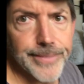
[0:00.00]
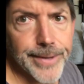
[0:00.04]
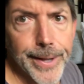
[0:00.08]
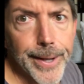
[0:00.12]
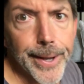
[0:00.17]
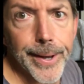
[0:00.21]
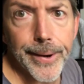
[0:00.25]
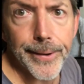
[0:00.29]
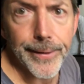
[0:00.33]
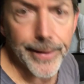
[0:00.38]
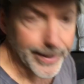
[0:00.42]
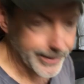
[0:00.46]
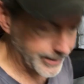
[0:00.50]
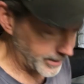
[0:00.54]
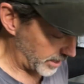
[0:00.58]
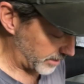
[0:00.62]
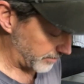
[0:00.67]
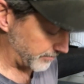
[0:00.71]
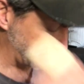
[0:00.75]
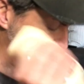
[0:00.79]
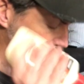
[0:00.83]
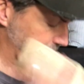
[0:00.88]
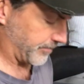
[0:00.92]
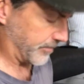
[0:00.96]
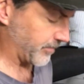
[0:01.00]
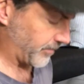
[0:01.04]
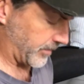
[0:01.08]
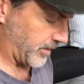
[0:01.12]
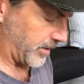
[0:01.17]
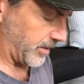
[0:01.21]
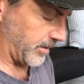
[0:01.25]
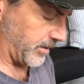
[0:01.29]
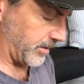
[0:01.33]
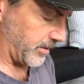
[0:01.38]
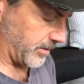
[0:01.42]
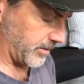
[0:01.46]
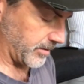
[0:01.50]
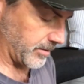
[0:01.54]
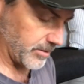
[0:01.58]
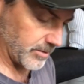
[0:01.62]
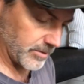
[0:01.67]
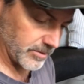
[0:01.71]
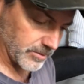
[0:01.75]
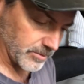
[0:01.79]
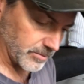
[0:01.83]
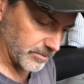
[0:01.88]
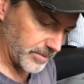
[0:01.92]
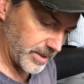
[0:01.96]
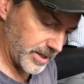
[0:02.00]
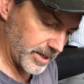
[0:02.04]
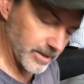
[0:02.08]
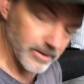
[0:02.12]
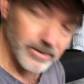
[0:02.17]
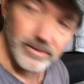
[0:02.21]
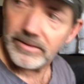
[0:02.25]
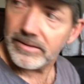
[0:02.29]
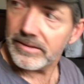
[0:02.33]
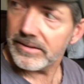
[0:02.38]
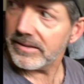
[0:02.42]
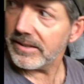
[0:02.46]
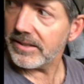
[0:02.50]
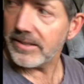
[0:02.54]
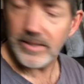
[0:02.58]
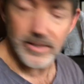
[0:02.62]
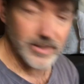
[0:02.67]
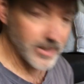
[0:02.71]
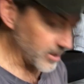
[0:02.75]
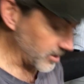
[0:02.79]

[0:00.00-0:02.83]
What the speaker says: I don't like that. Oh man, did I just